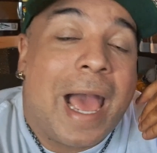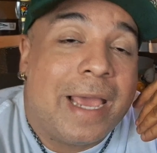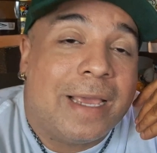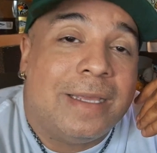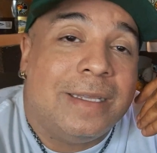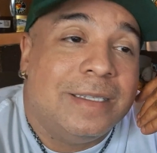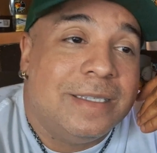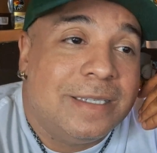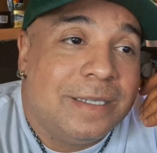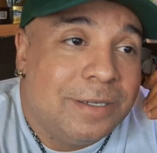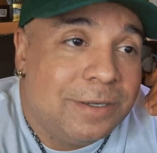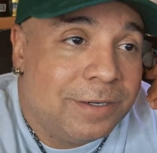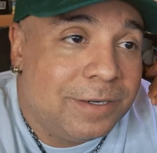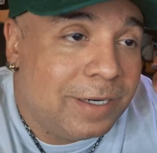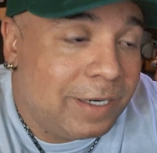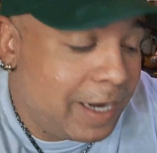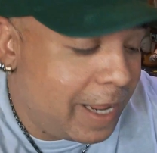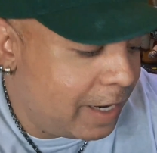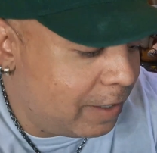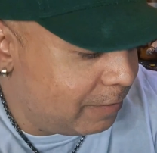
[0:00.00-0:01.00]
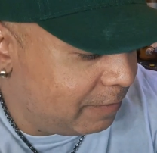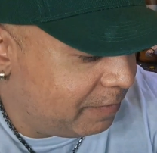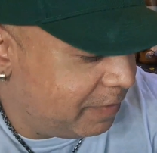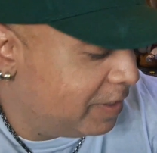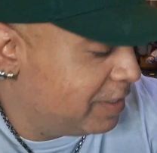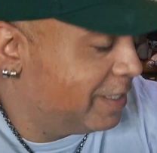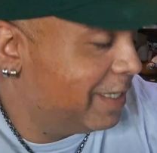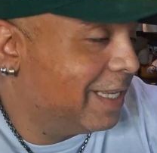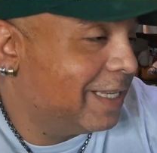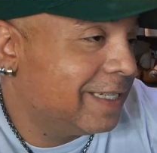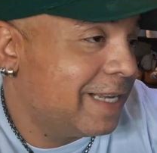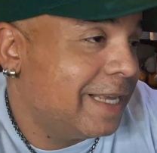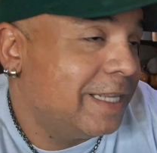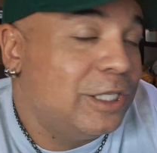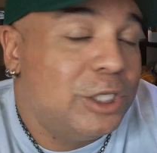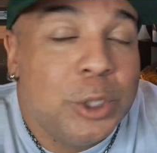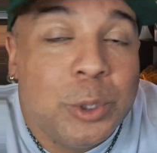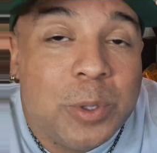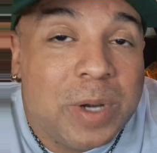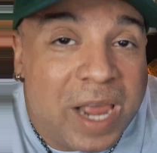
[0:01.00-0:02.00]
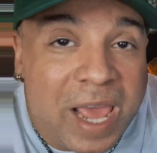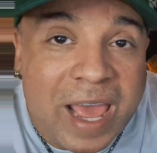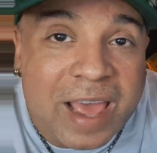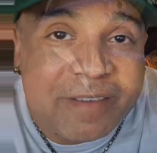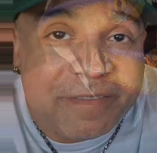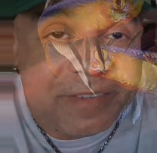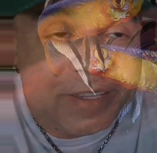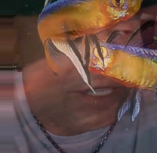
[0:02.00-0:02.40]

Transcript: I consider it a nano fish. It gets like 2.5